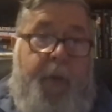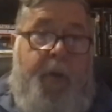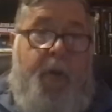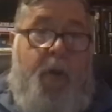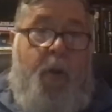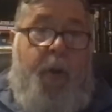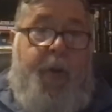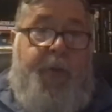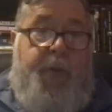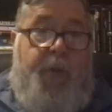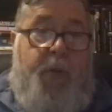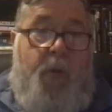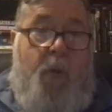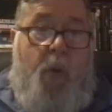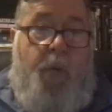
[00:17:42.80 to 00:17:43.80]
U.S.
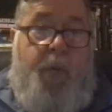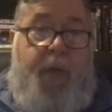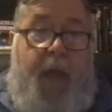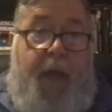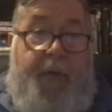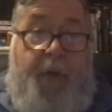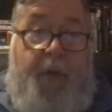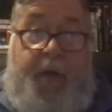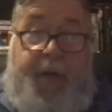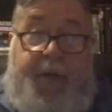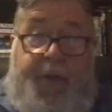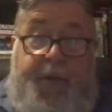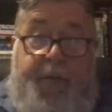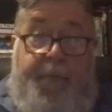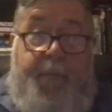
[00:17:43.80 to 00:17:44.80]
took gold.
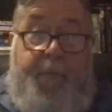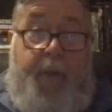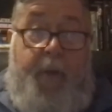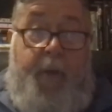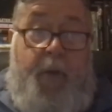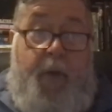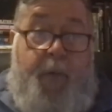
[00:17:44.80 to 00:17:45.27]
Netherlands, Lee